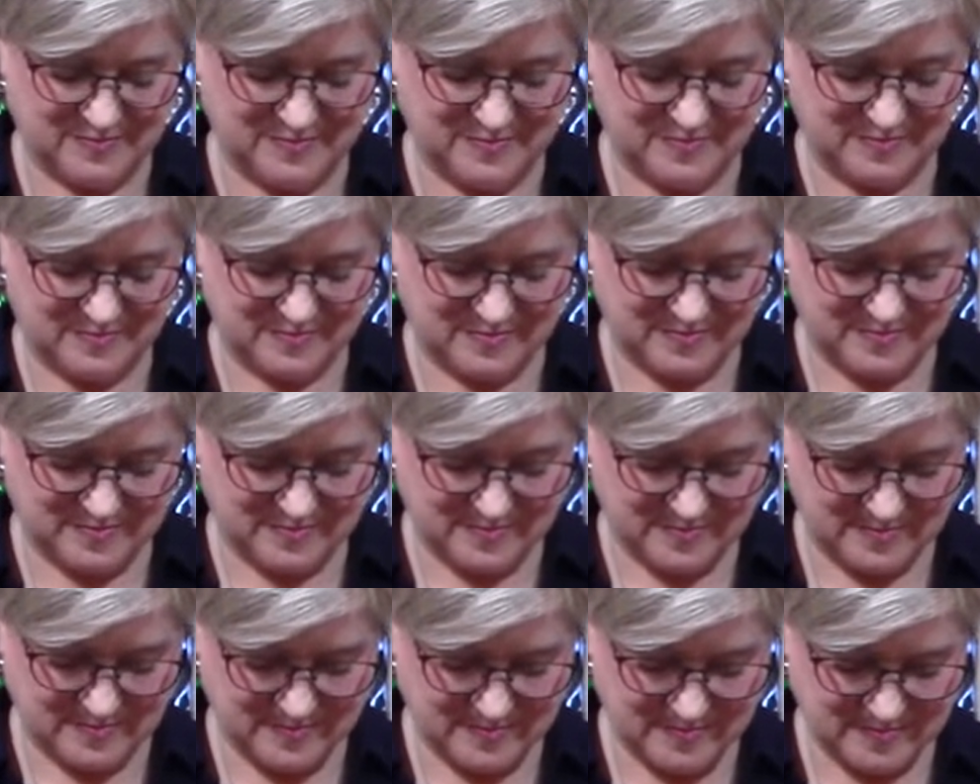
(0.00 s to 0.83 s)

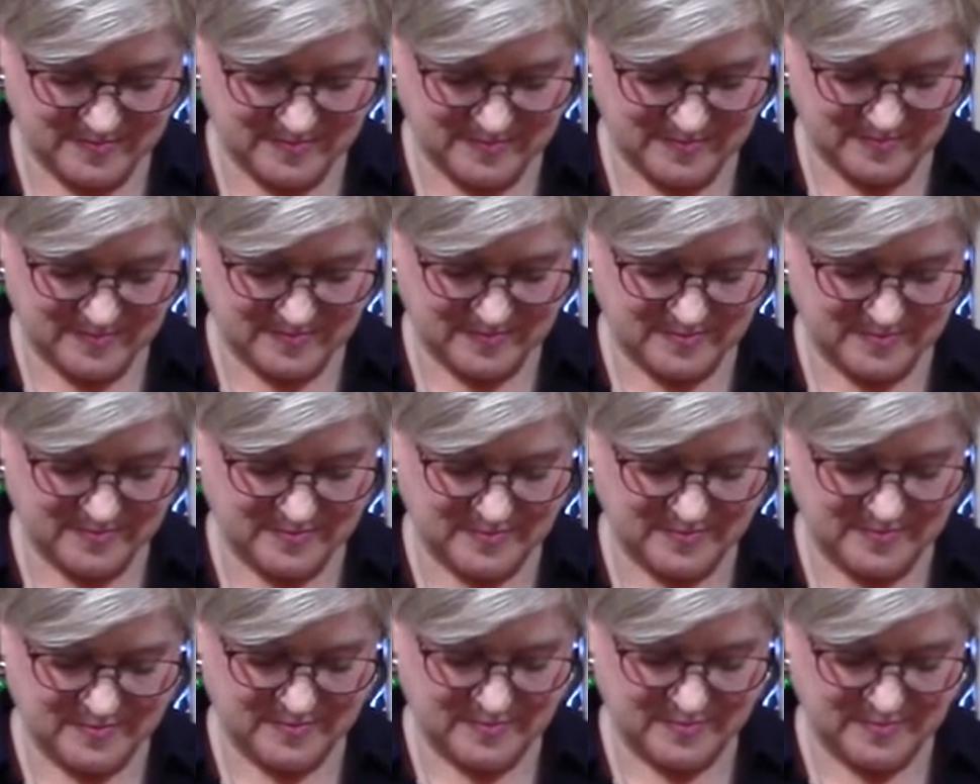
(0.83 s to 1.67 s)

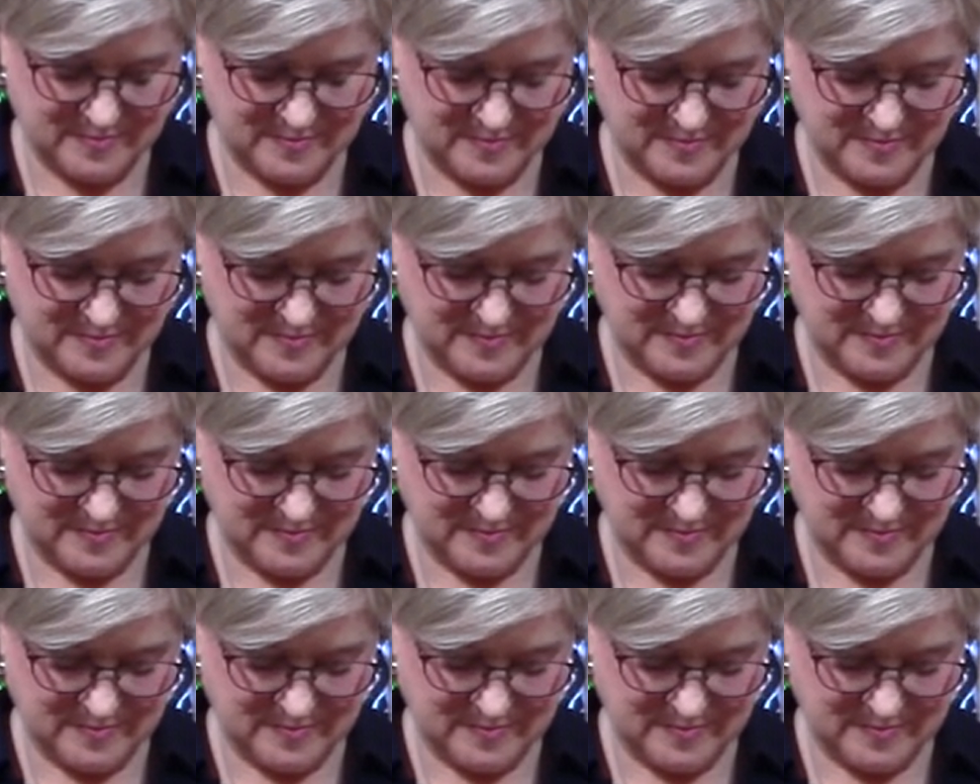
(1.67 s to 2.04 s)
(silence)